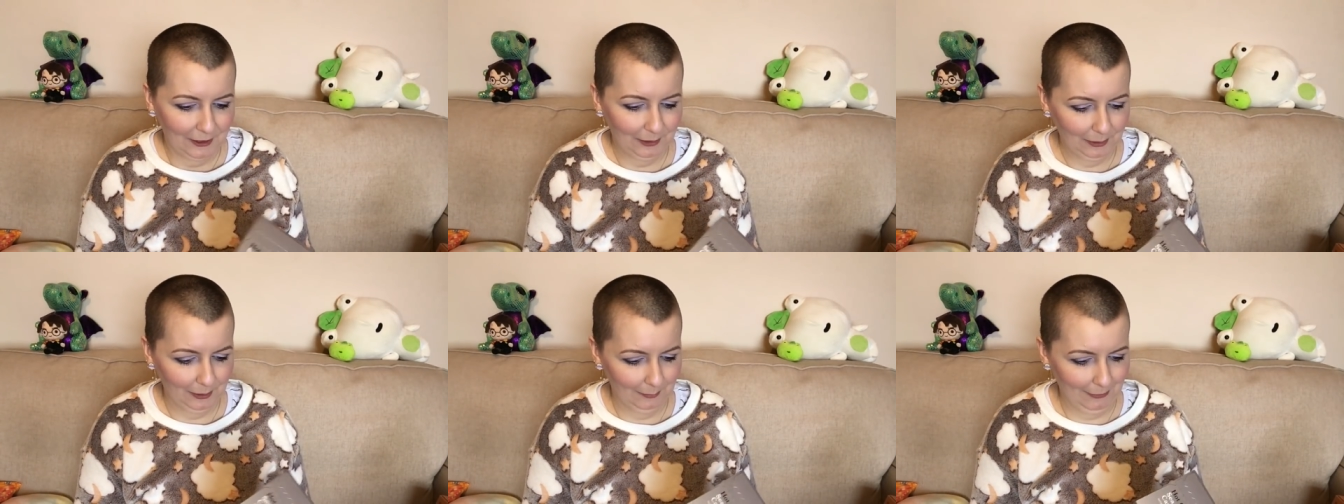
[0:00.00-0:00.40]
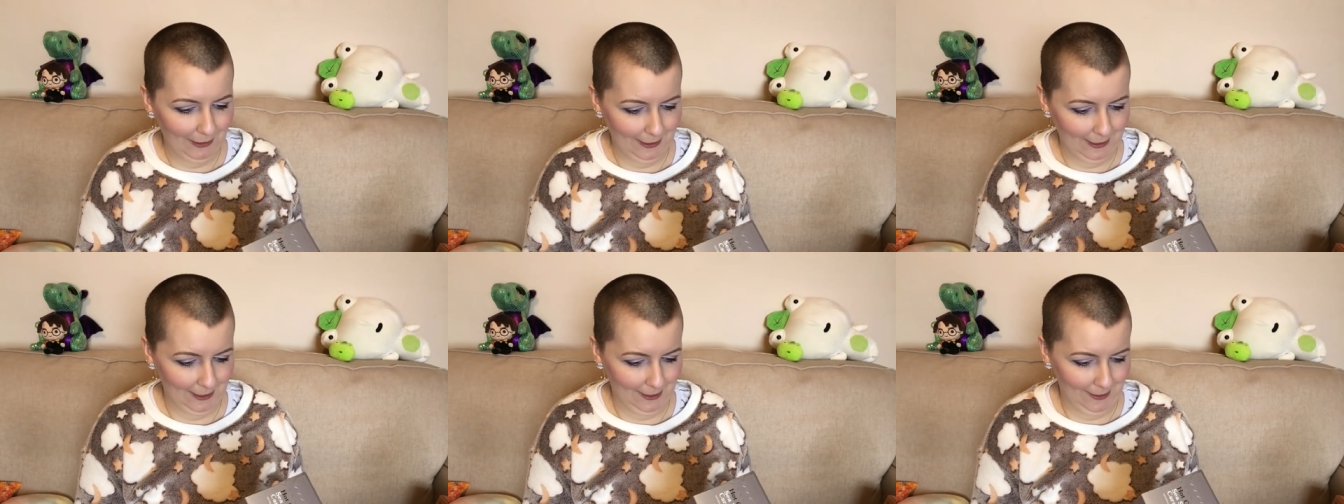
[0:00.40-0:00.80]

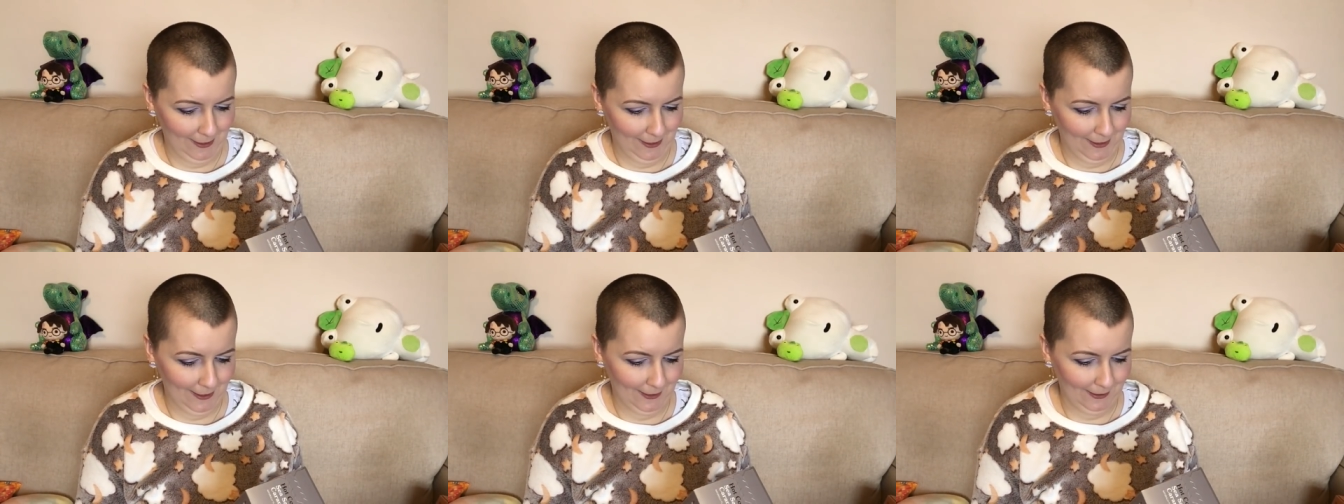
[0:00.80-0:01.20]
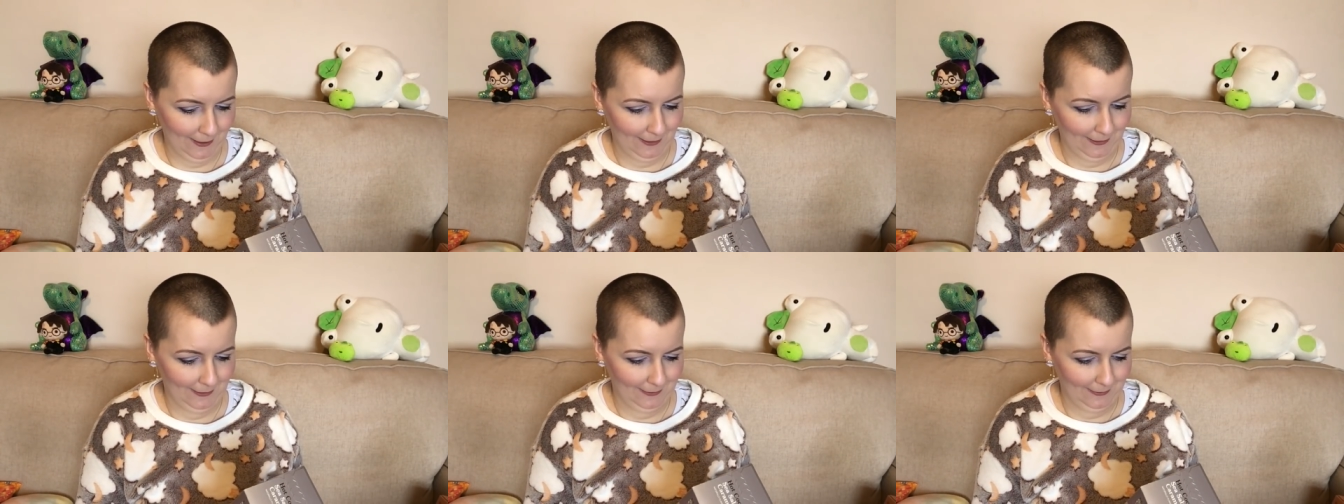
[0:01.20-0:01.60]
Oh my
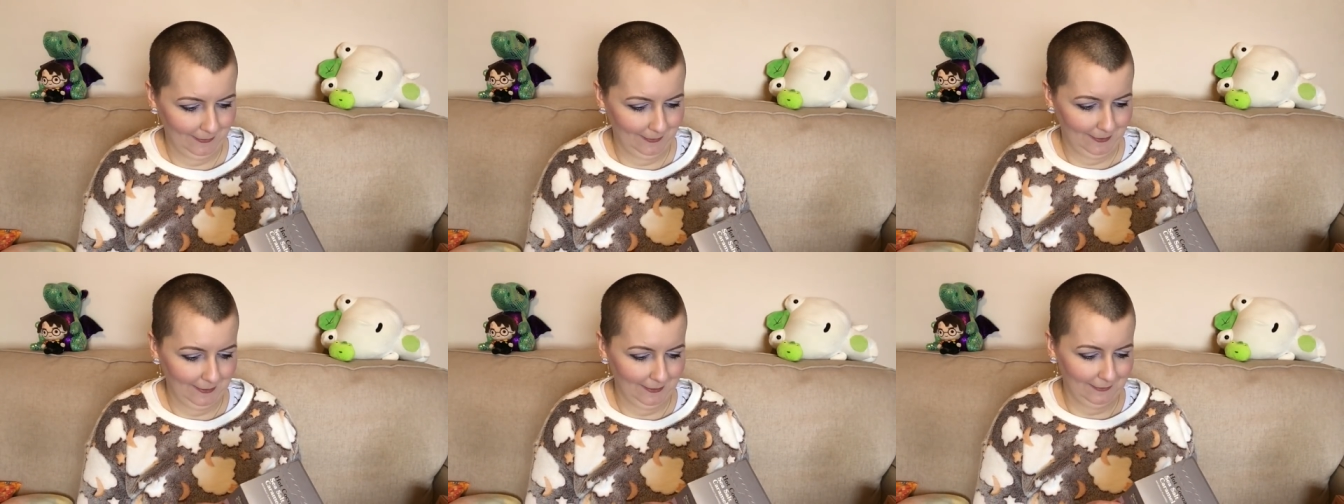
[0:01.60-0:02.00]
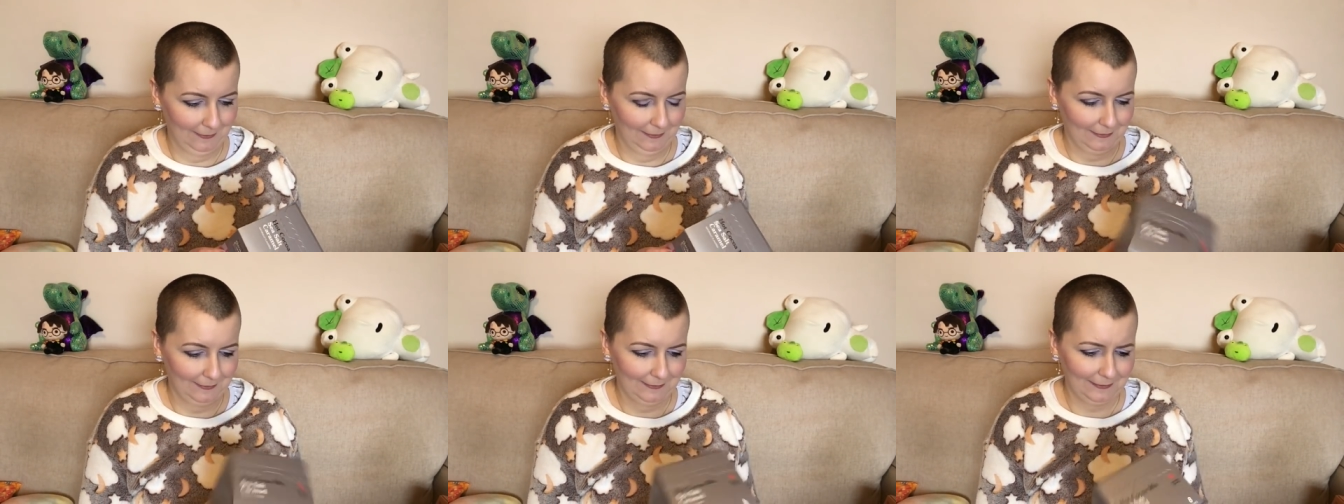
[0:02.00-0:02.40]
goodness.
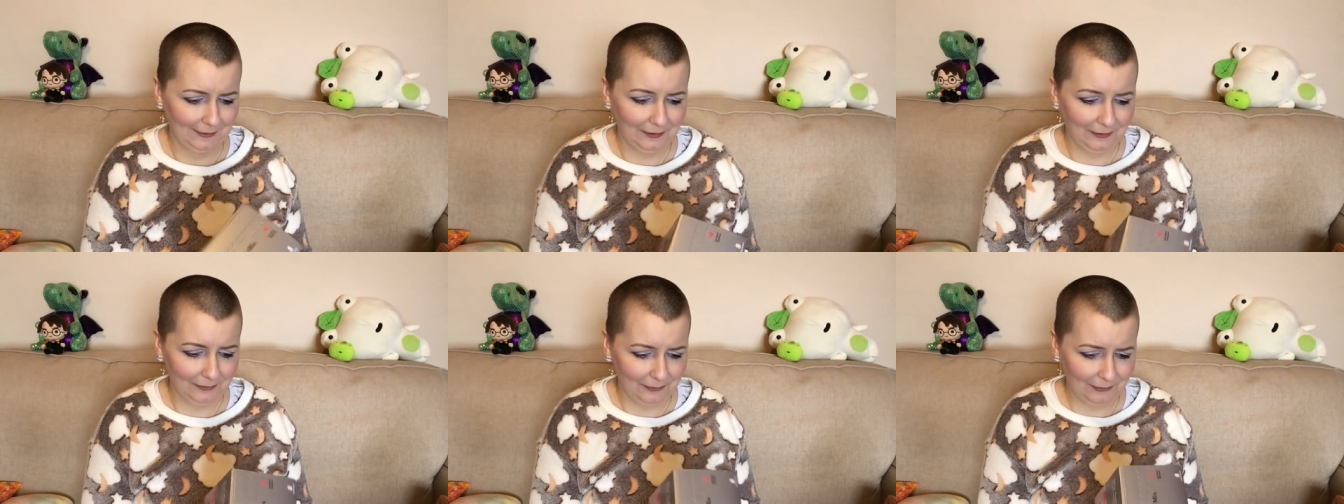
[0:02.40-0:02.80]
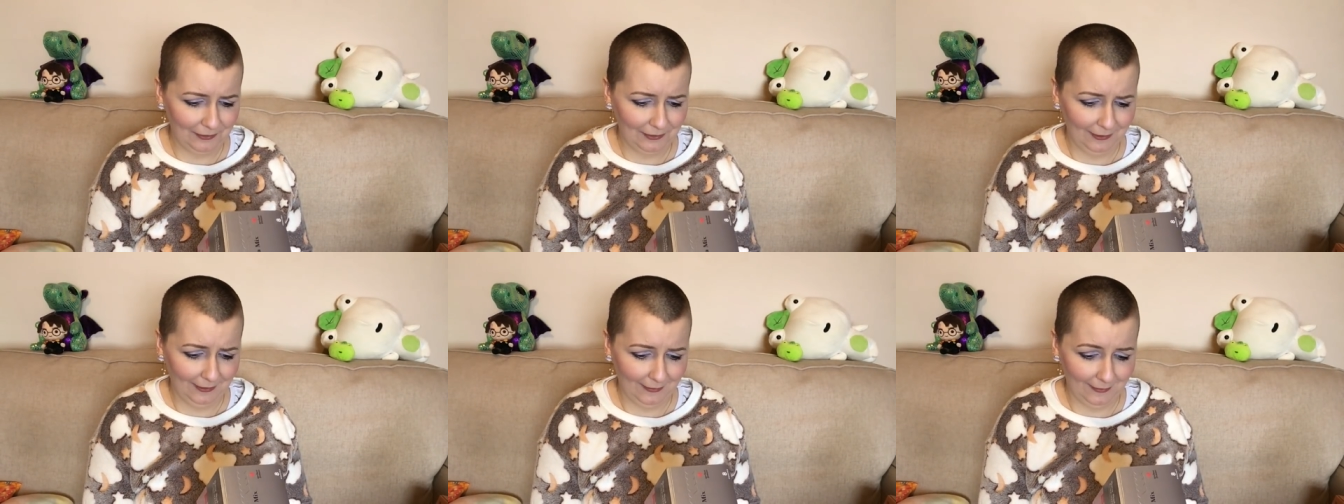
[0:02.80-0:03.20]
Oh,
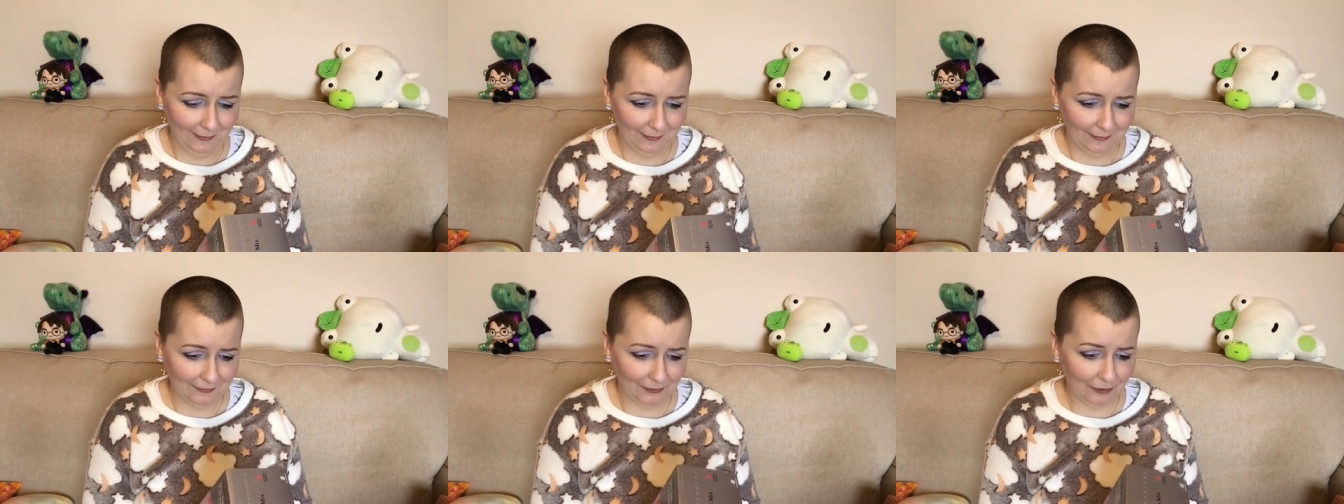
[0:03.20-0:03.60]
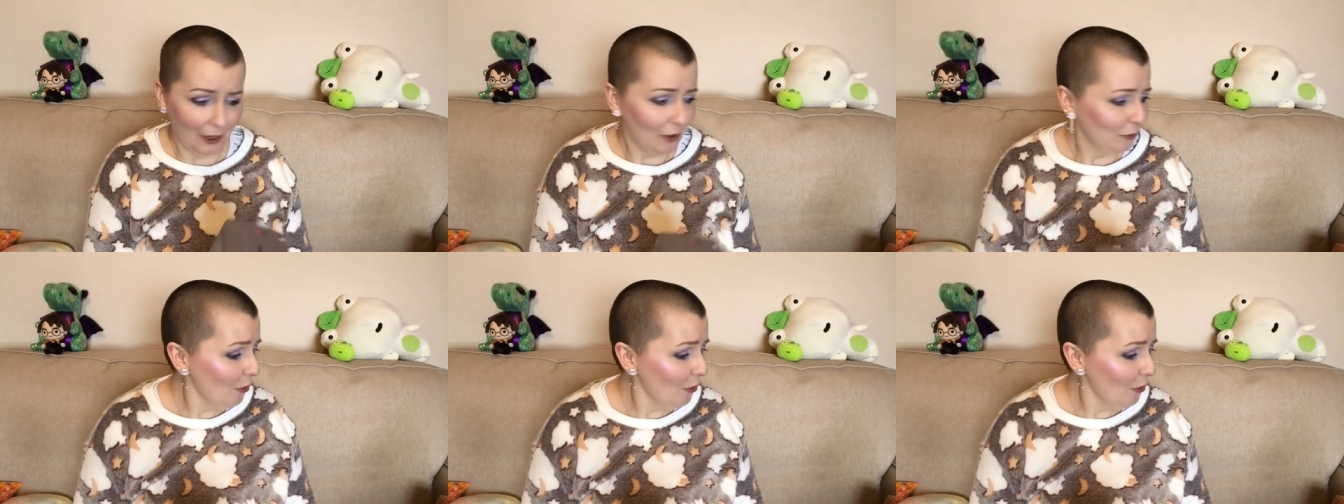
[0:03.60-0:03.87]
Tess.